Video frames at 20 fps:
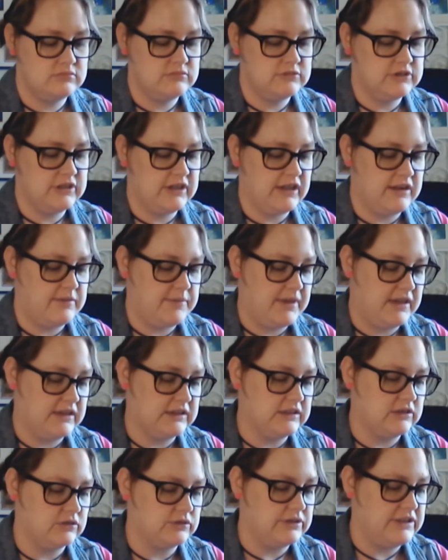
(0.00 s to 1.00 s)
to kind of make a
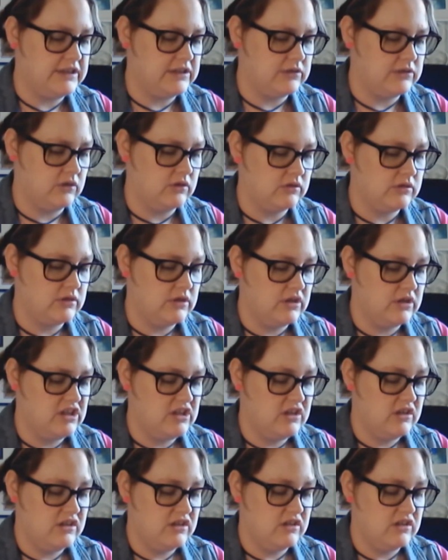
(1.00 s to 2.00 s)
little needle.
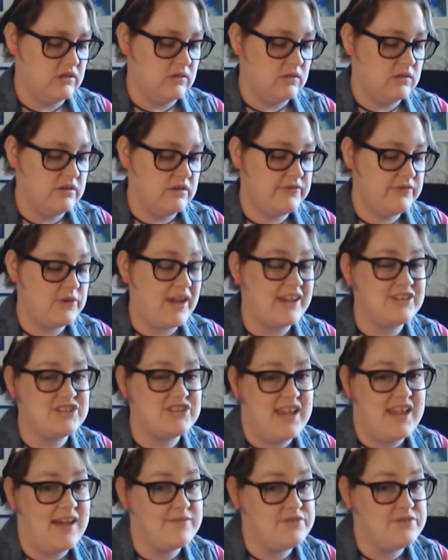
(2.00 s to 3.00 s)
Or if you actually
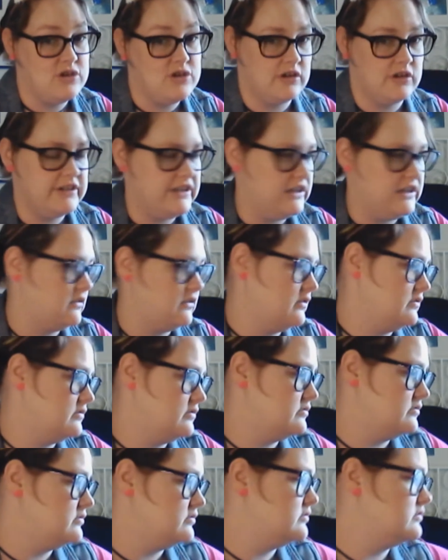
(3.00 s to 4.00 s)
have a yarn needle,
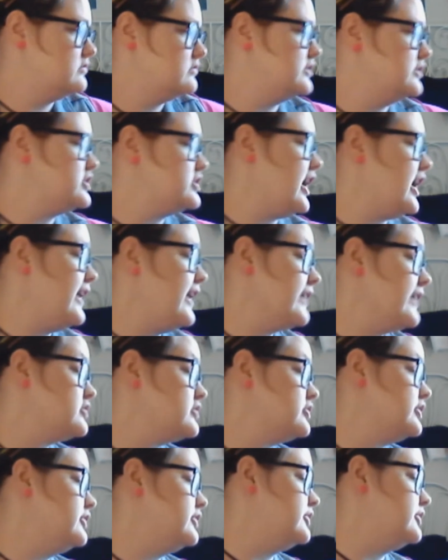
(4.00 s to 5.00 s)
which I
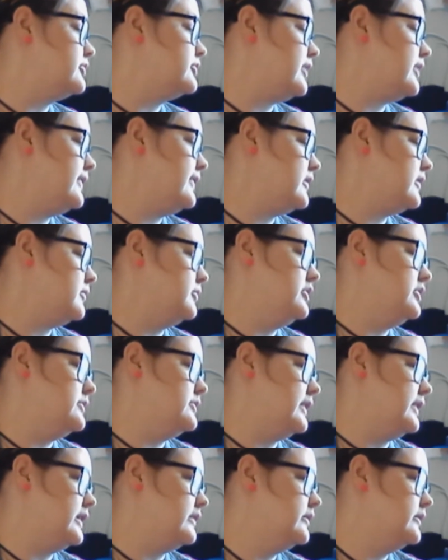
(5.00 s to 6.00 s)
actually do, so I think I'm going to
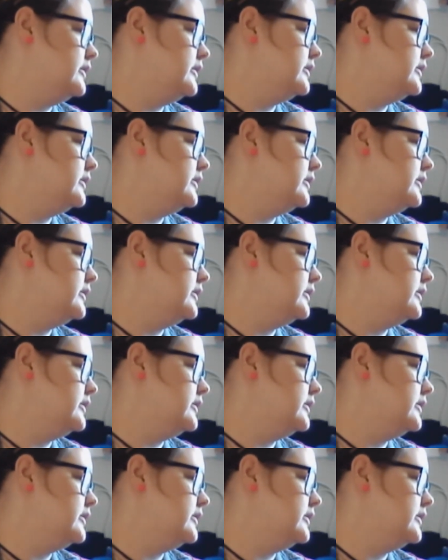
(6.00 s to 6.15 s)
use that.